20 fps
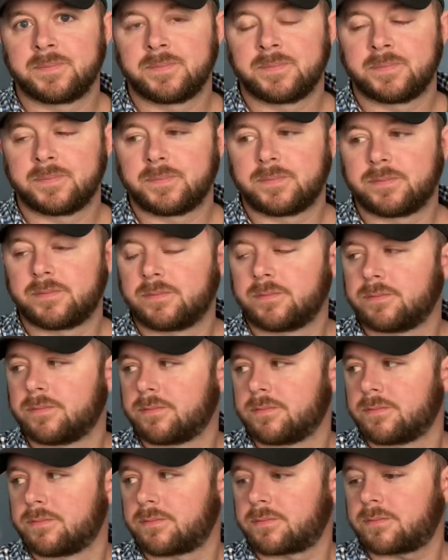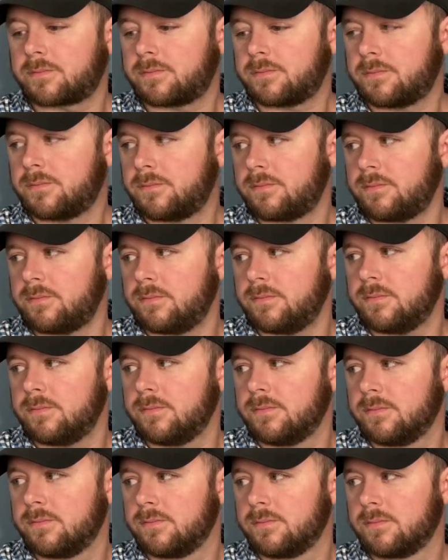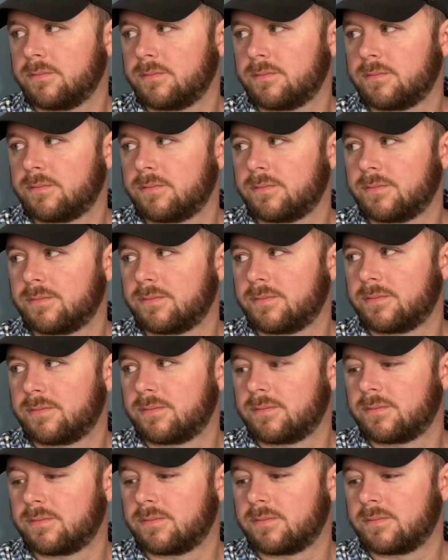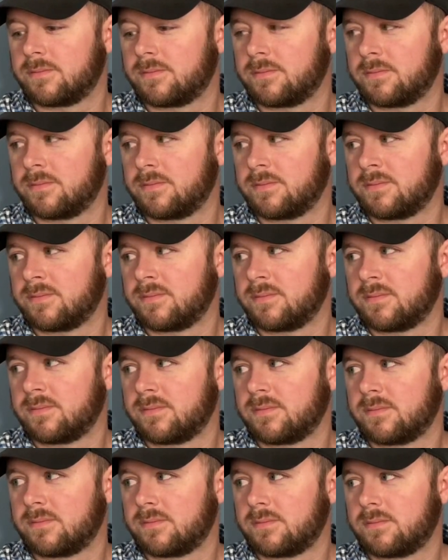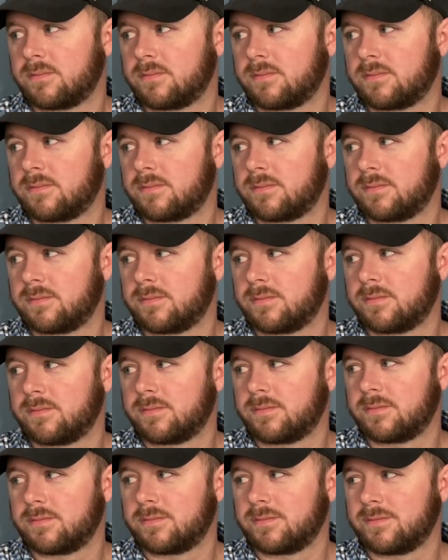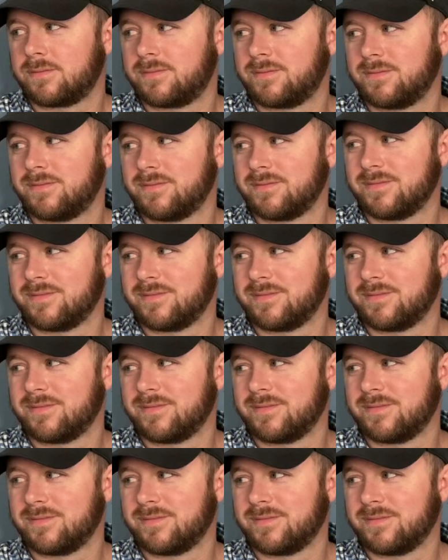The person shown says nothing.